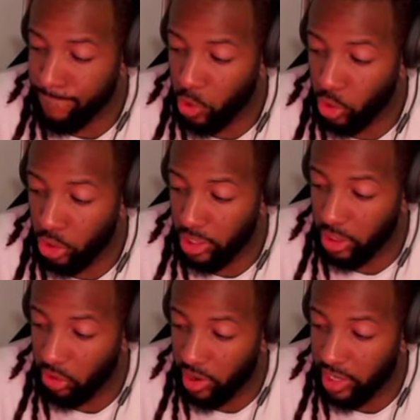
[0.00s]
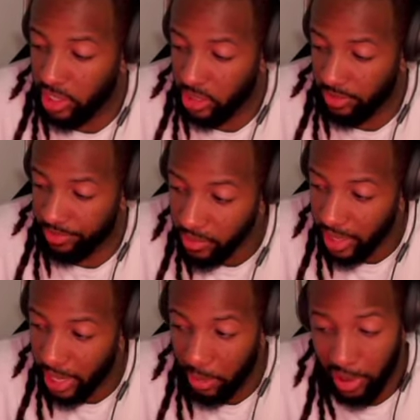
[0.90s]
who's looking crazy.
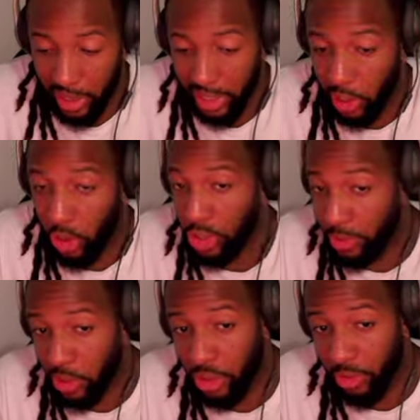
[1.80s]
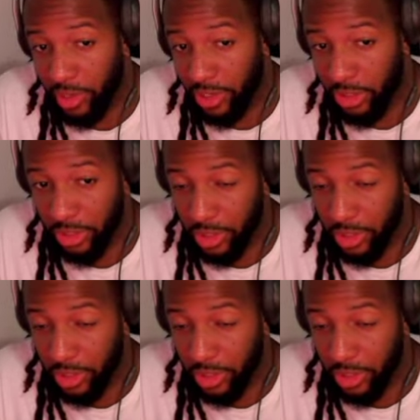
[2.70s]
And apparently her spiritual pressure,